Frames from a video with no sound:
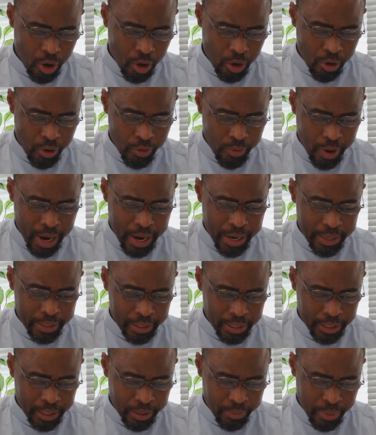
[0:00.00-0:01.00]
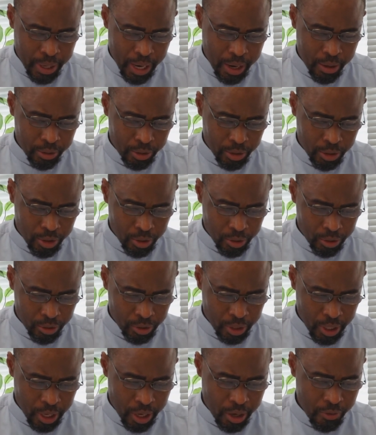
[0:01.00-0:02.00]
or write about
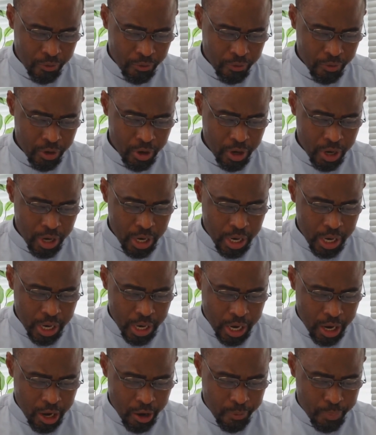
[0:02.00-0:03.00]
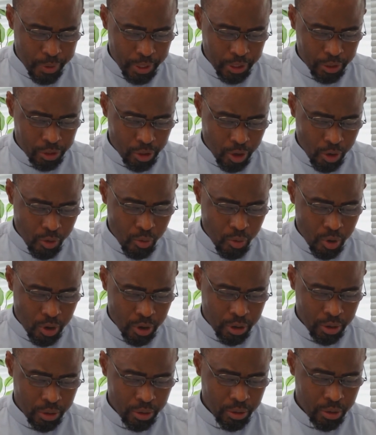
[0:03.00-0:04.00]
yourself helping
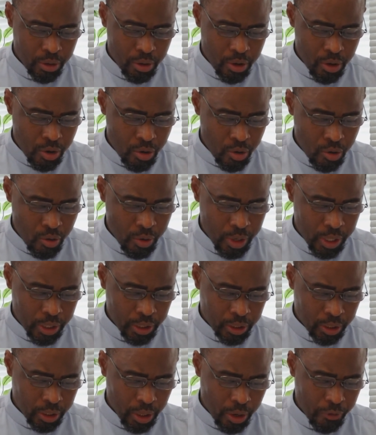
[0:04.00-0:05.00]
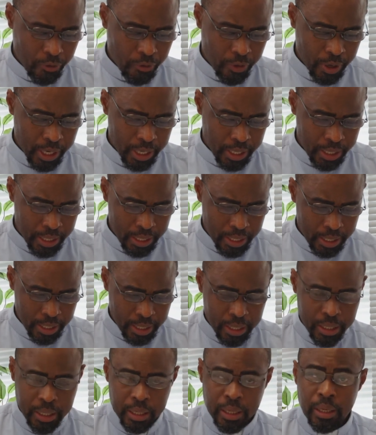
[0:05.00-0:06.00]
someone who is suffering
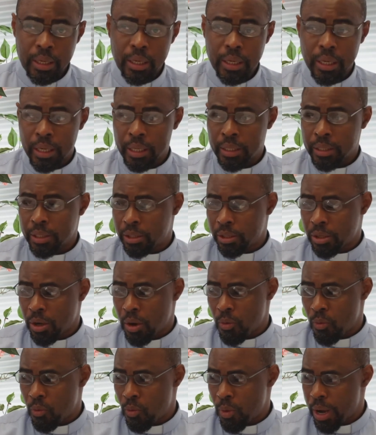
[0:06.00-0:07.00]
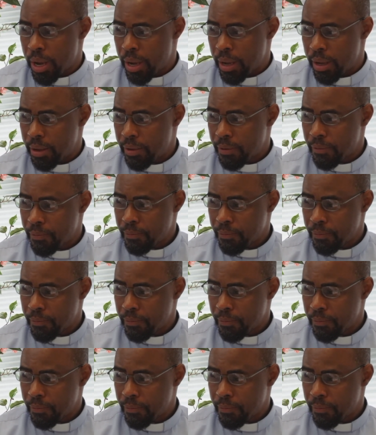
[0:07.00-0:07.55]
in some way.